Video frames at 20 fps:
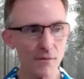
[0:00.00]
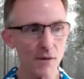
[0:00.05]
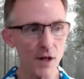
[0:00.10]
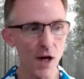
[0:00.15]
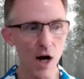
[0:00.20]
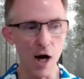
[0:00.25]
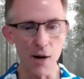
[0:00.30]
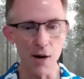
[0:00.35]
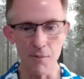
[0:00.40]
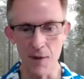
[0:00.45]

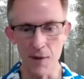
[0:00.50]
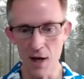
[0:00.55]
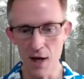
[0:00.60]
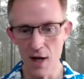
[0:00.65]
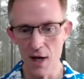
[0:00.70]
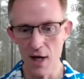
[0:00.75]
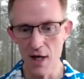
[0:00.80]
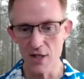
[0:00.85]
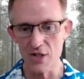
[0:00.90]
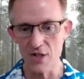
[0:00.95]
Um,
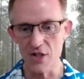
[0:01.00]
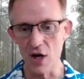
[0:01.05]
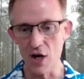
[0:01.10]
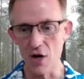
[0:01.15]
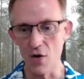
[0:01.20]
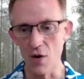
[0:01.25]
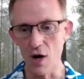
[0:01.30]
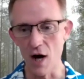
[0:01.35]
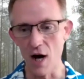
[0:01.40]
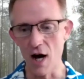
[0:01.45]

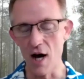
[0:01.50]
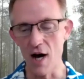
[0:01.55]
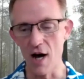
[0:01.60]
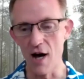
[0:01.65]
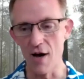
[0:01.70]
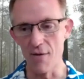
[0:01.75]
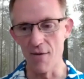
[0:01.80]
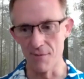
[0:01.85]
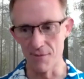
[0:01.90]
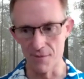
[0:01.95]

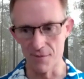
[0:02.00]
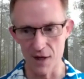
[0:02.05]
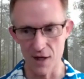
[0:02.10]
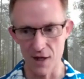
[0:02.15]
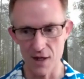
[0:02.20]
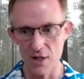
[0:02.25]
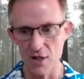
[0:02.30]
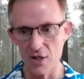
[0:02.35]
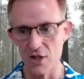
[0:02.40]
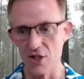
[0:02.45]
so
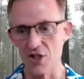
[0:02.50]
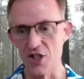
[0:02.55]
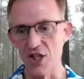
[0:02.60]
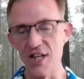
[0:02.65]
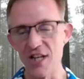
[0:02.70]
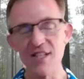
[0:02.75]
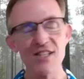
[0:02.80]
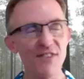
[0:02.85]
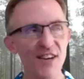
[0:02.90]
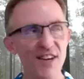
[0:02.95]

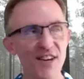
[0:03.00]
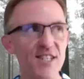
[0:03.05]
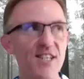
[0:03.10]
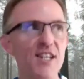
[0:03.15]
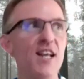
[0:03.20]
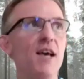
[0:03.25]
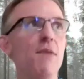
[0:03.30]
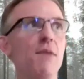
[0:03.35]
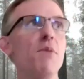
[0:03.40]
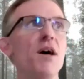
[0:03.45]
she's
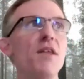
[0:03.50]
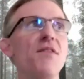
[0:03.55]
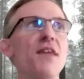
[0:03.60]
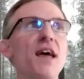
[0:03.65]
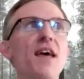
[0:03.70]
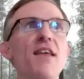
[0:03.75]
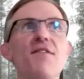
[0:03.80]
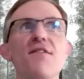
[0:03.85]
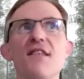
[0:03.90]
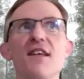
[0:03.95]
visited, but
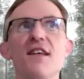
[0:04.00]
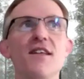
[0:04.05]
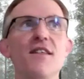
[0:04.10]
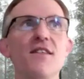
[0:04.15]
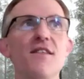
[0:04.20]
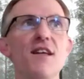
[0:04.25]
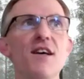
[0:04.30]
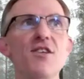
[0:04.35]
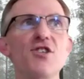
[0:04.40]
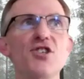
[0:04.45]

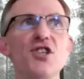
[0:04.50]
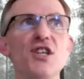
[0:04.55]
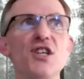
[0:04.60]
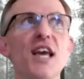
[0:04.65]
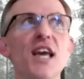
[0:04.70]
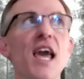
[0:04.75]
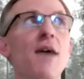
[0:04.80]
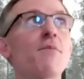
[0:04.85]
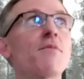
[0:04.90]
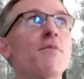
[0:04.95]
she
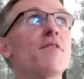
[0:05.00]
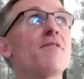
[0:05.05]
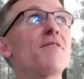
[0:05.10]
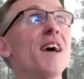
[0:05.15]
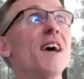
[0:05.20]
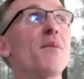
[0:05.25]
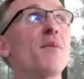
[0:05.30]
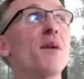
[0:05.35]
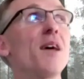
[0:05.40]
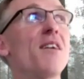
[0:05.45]
came from a
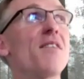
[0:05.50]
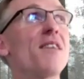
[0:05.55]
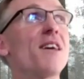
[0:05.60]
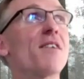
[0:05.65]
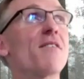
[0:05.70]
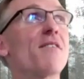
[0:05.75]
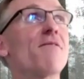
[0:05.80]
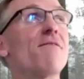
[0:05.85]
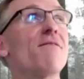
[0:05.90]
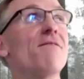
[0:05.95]
family, I
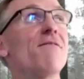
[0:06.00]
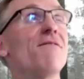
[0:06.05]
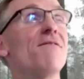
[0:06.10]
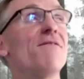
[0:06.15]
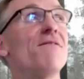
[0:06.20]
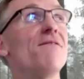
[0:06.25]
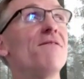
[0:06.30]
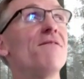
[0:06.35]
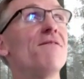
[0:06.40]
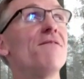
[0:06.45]
think
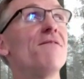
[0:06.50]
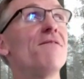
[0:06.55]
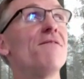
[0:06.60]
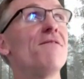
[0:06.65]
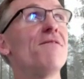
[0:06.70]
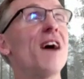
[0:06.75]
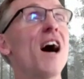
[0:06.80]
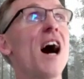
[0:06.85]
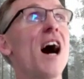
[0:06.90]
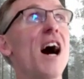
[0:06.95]

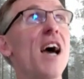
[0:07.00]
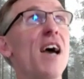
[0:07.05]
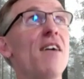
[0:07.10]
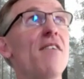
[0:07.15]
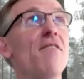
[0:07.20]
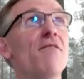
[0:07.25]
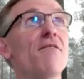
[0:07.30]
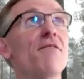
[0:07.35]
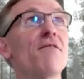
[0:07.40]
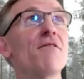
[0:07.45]

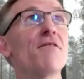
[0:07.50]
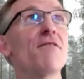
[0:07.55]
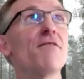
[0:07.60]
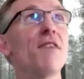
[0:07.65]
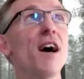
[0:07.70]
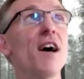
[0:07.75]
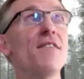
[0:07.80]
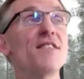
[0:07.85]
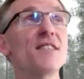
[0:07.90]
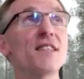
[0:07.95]
five
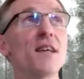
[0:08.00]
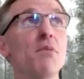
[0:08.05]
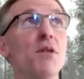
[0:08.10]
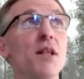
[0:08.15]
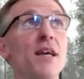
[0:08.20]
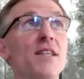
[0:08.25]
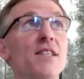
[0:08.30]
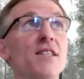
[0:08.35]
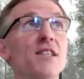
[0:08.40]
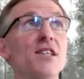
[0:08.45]
five
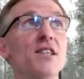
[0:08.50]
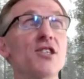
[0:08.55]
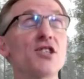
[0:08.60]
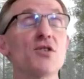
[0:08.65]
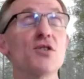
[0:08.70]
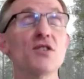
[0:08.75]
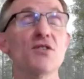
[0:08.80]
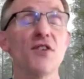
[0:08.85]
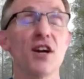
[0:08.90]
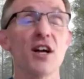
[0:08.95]
siblings, and she
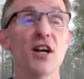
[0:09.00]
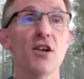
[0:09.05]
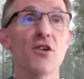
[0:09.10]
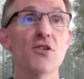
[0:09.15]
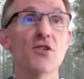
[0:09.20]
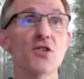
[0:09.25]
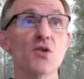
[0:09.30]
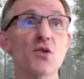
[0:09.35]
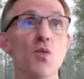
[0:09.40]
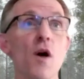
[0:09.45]
was very
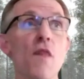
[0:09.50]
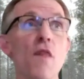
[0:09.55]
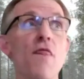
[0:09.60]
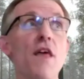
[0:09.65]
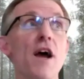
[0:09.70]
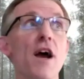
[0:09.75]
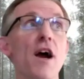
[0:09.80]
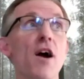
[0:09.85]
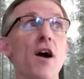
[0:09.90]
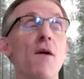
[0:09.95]
close to one
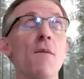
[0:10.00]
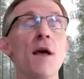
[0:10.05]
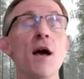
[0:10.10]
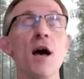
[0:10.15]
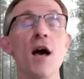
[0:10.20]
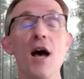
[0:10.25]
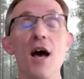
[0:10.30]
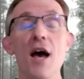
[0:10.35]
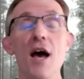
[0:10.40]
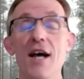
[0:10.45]
there.
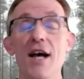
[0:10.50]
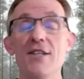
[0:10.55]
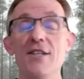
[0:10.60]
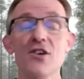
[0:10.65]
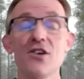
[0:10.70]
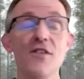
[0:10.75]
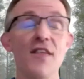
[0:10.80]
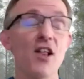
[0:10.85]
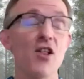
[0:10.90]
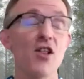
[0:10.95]
And
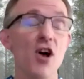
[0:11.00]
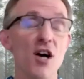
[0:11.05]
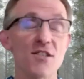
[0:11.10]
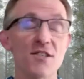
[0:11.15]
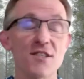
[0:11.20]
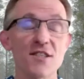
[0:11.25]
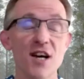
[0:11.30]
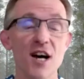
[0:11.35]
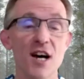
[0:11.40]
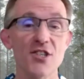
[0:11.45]
so they
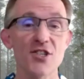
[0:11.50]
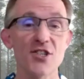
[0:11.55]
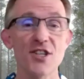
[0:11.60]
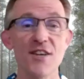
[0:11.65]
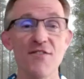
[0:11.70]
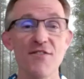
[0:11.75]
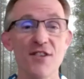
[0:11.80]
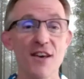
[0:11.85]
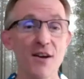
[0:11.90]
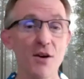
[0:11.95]
lost touch,
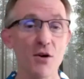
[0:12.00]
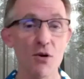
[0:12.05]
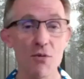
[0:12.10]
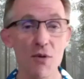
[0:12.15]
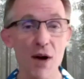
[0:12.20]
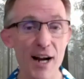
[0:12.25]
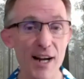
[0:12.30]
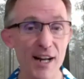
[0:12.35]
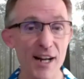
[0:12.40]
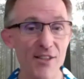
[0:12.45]
even they were
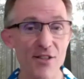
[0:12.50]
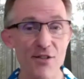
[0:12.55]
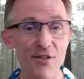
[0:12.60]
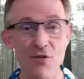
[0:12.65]
writing